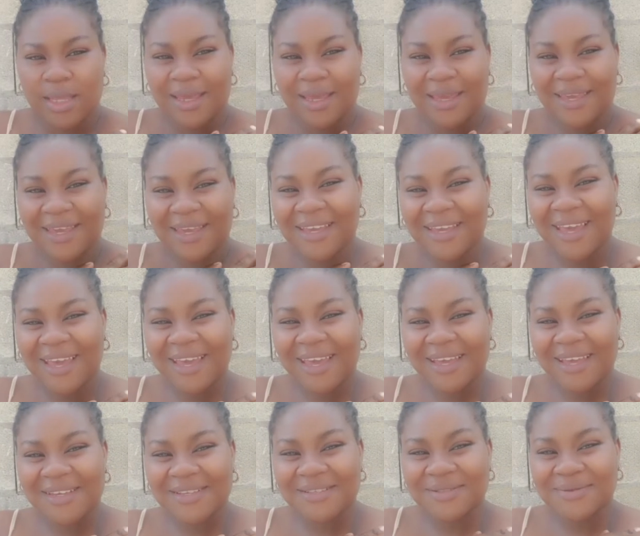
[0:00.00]
Hey
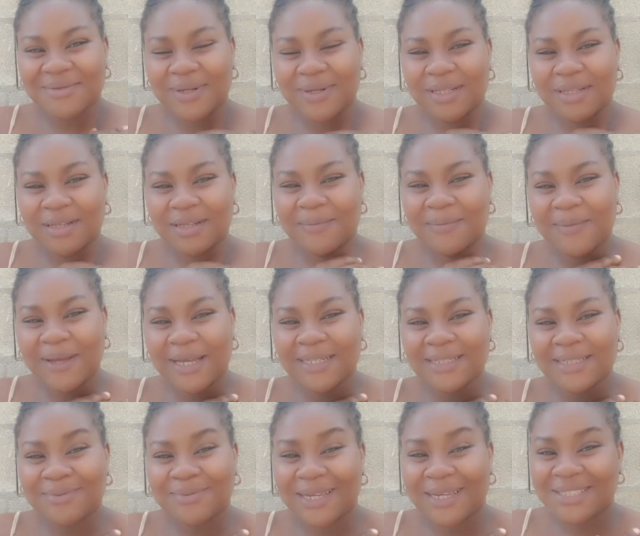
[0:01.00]
guys, welcome back
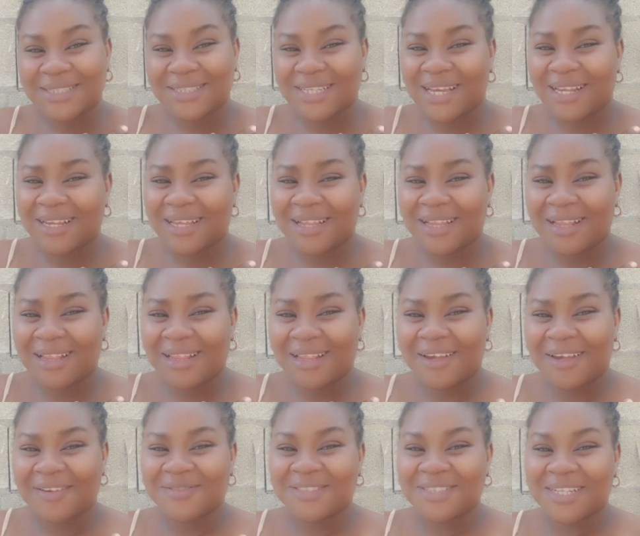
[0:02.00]
to my channel
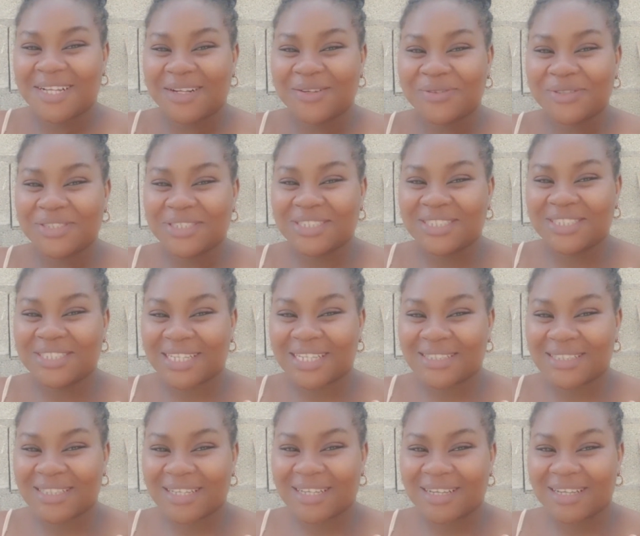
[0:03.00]
Lifestyle with
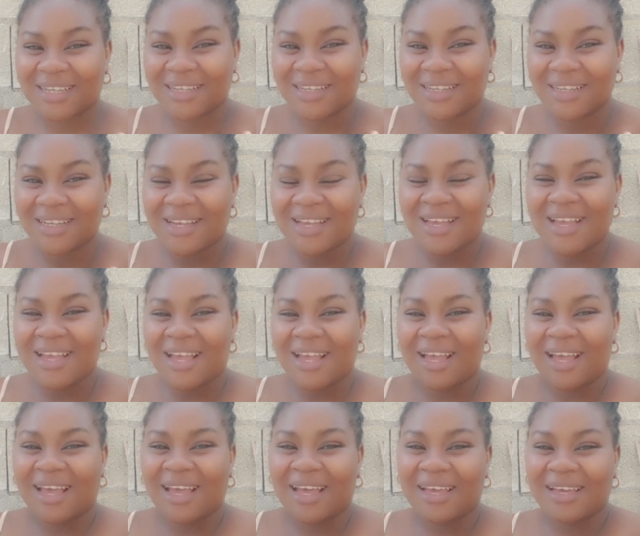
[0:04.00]
Jessica,
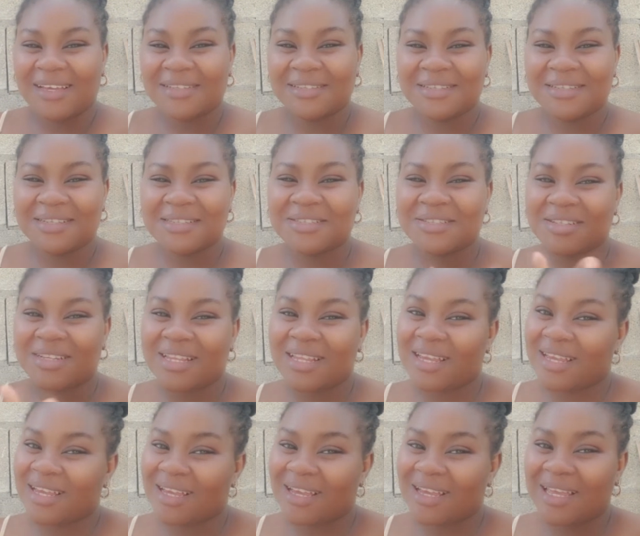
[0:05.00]
and
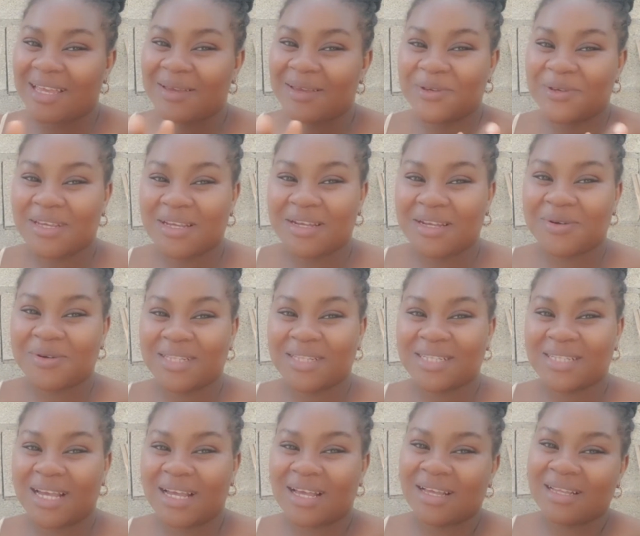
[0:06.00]
today I am here with
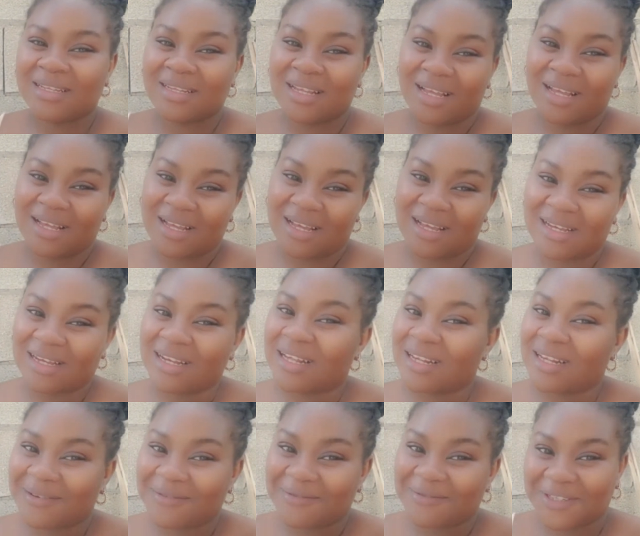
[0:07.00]

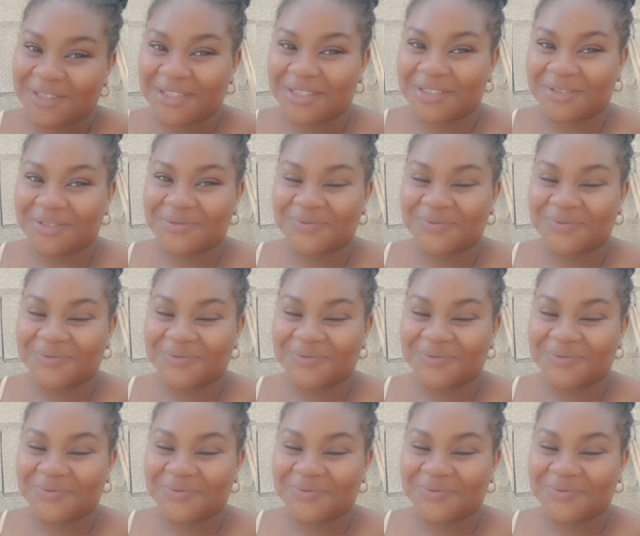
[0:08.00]
another video.